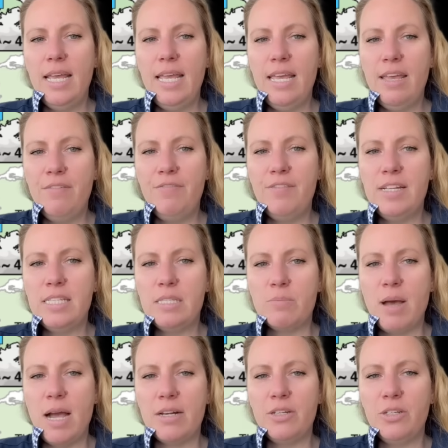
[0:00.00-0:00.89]
if its
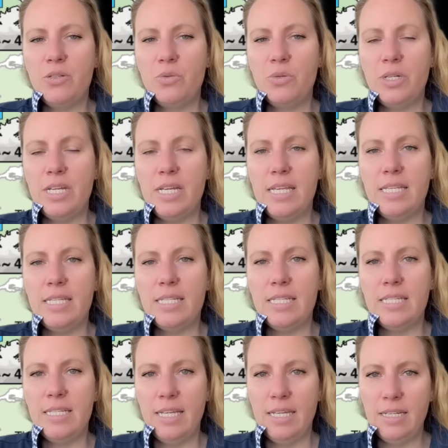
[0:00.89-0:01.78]
magnitude is
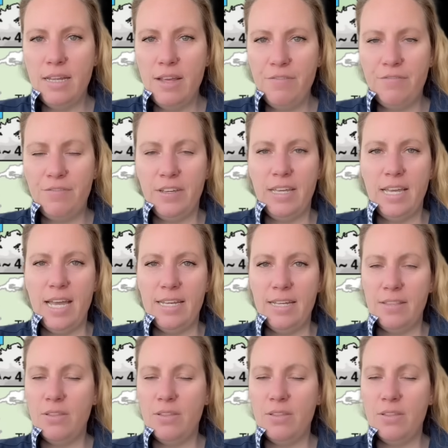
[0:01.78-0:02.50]
significant.